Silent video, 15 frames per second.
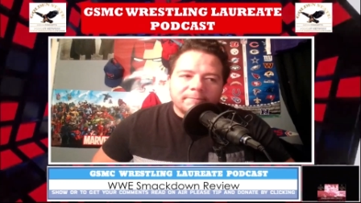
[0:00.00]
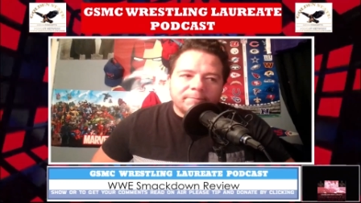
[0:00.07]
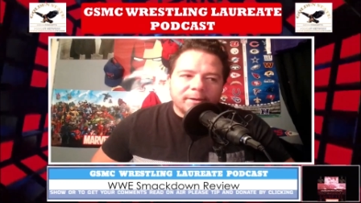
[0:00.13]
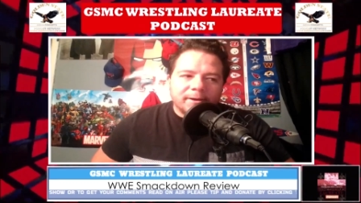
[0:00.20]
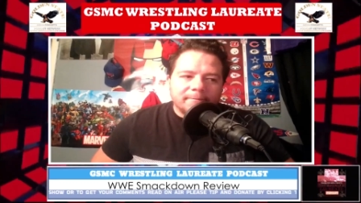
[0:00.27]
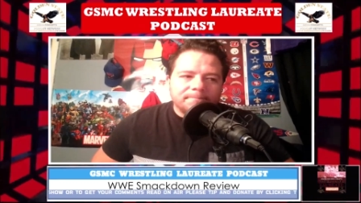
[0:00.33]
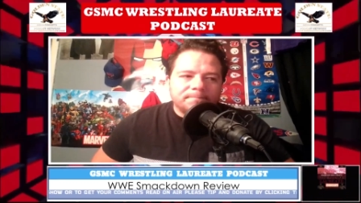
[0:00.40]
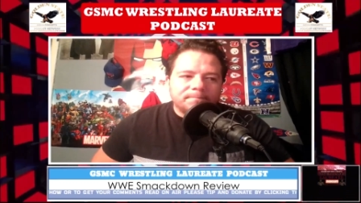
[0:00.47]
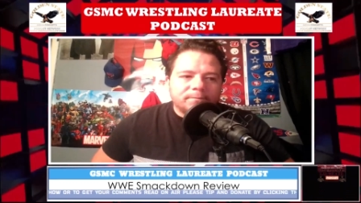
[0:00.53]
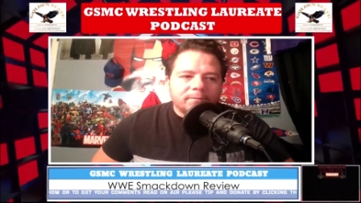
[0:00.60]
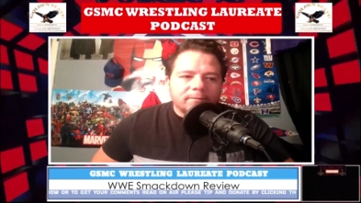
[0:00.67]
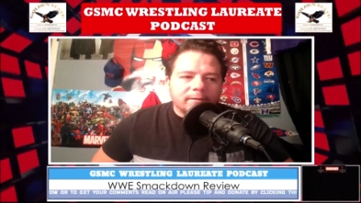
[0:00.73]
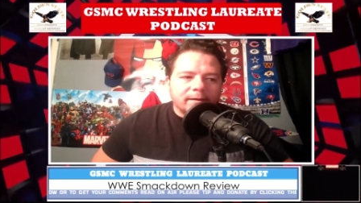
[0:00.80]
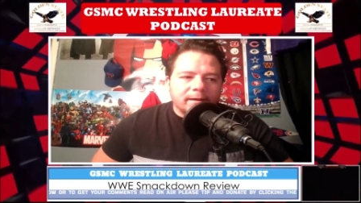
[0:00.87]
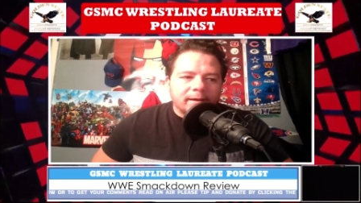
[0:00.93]
But
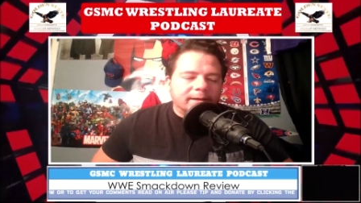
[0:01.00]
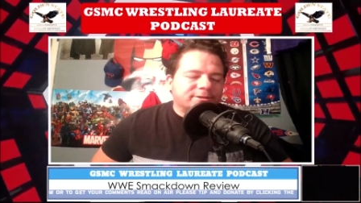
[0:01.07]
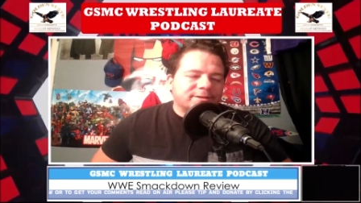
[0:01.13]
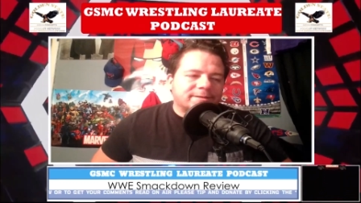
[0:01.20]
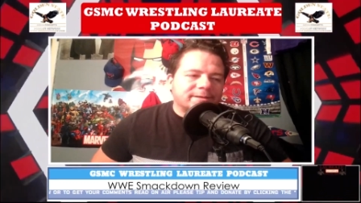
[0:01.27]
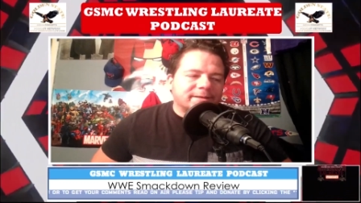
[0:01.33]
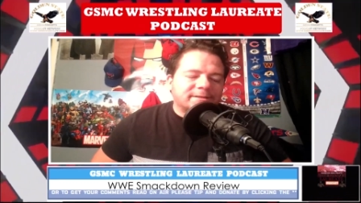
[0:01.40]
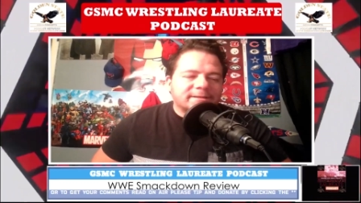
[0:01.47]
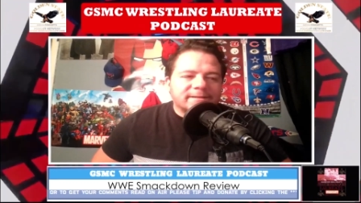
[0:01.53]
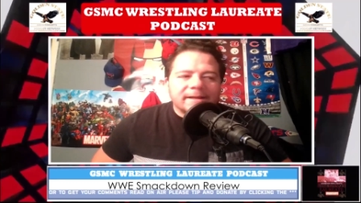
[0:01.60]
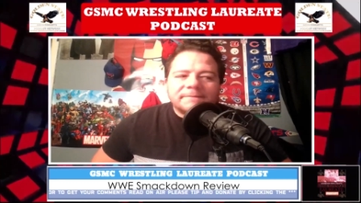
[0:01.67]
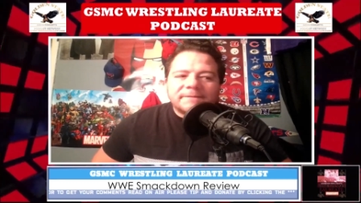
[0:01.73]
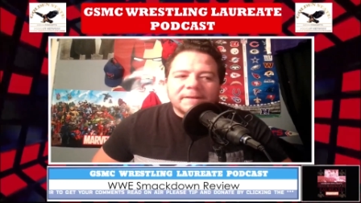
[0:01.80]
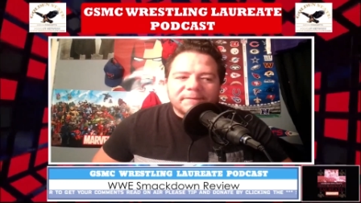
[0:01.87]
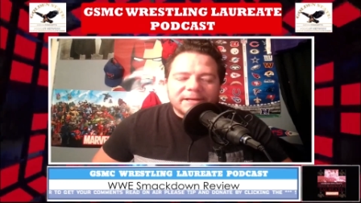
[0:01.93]
uh, it just it just
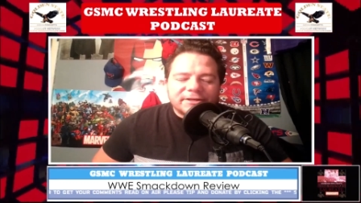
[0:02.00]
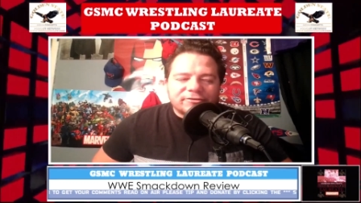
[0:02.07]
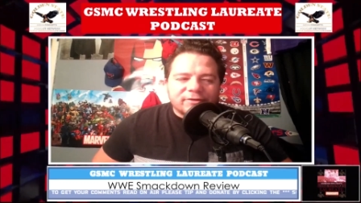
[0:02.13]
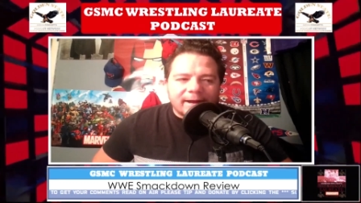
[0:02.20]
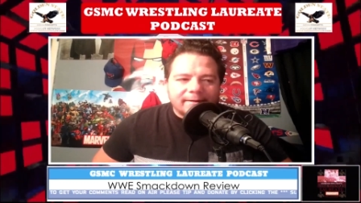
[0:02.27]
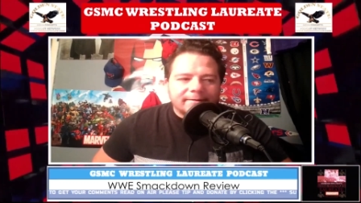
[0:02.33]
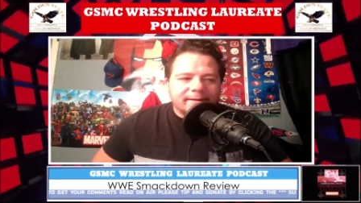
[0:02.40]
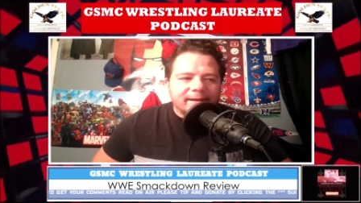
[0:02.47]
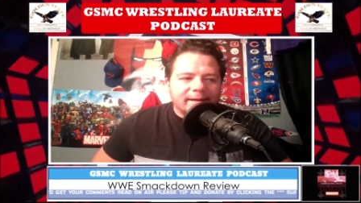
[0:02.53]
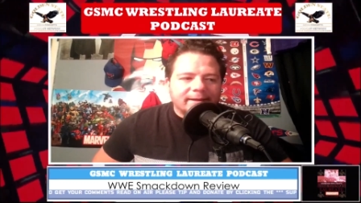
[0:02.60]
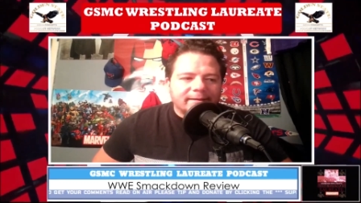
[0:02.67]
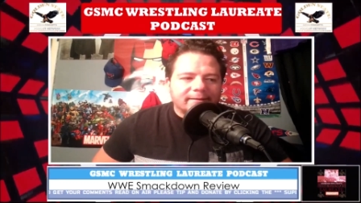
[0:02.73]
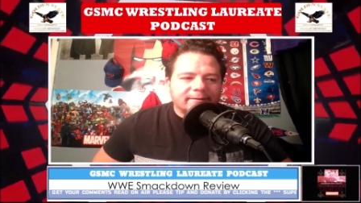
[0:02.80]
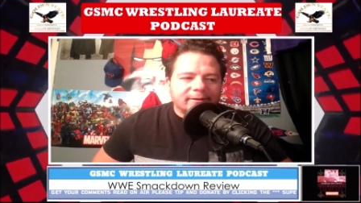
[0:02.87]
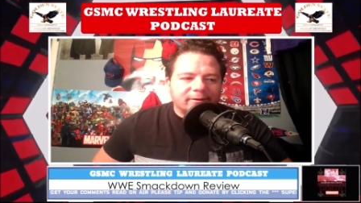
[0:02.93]
looked Tiffany Stratton
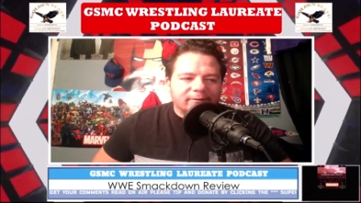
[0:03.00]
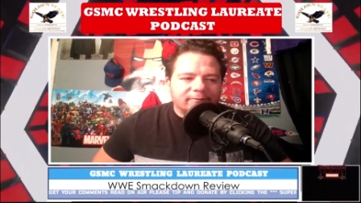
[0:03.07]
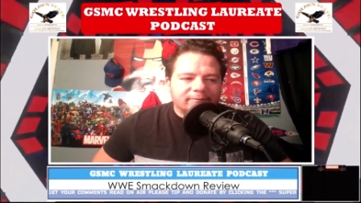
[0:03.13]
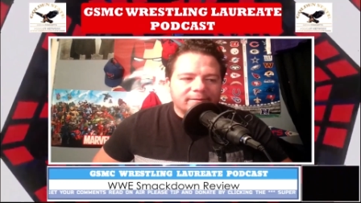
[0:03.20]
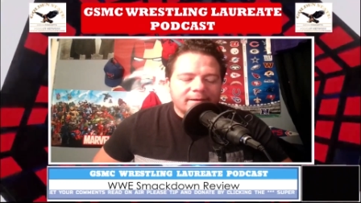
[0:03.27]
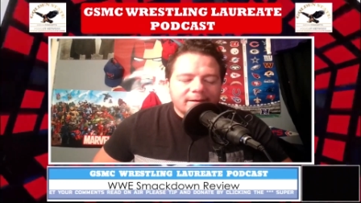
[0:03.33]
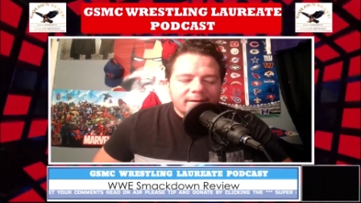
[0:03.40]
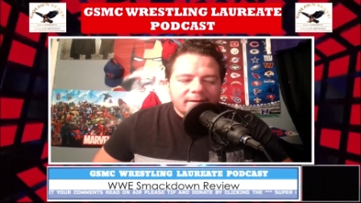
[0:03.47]
like, you know,